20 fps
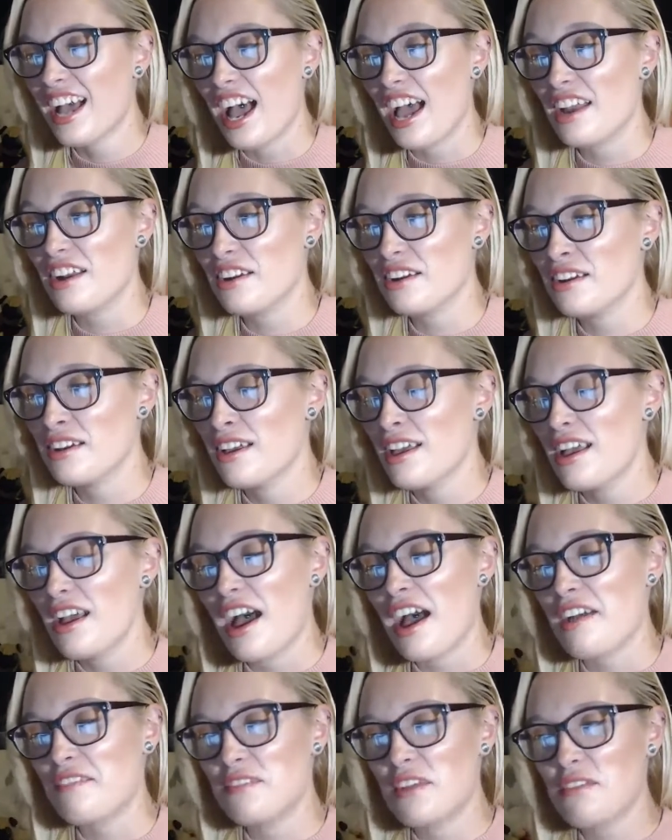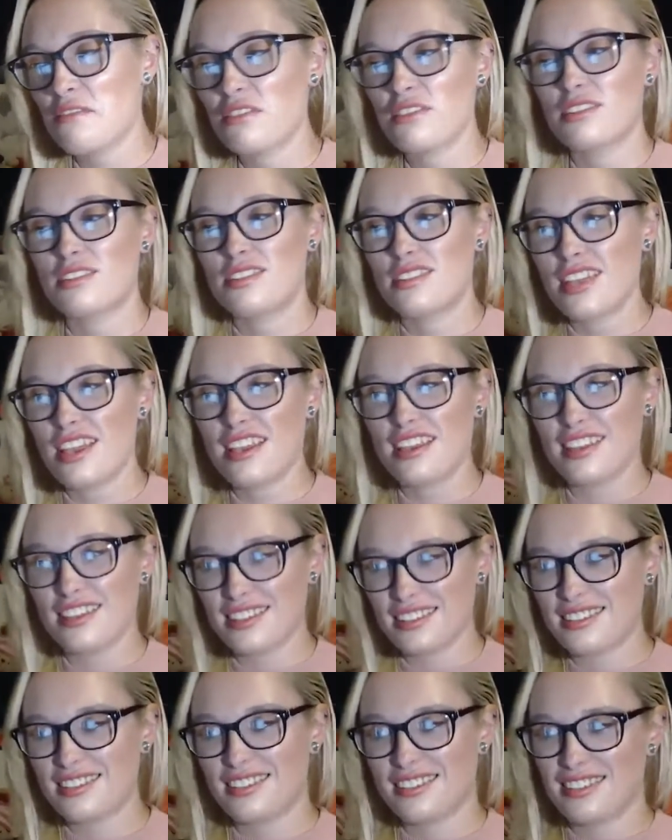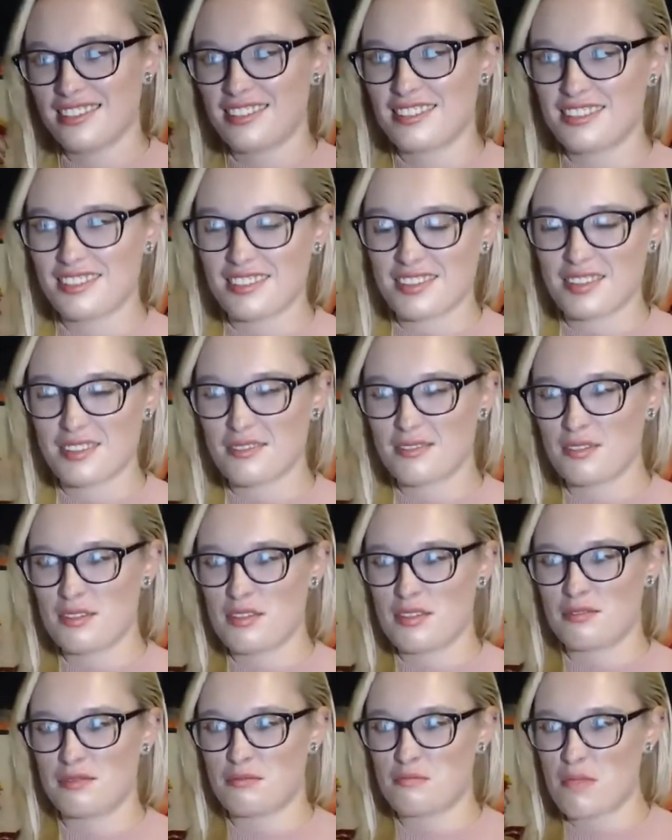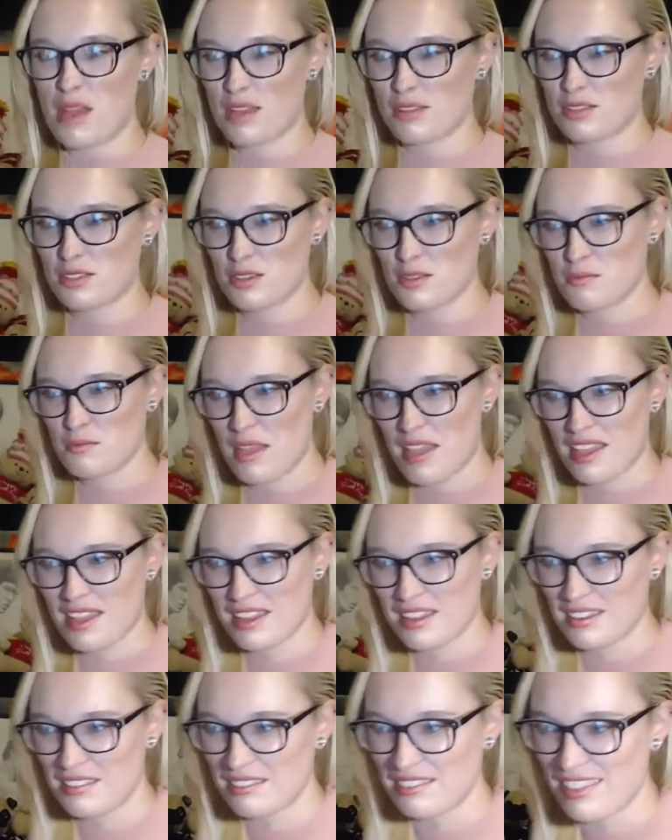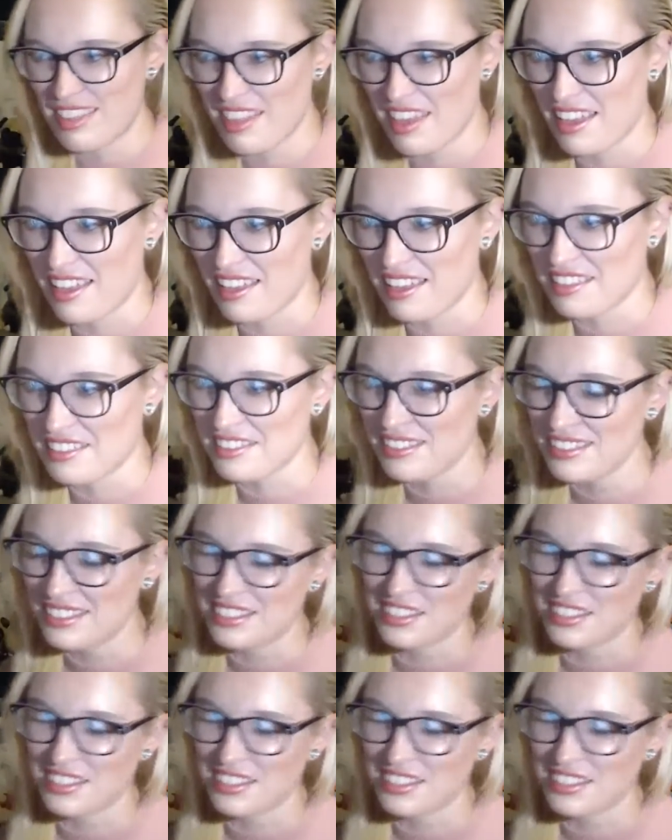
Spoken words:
I've never seen the Macho Man thing,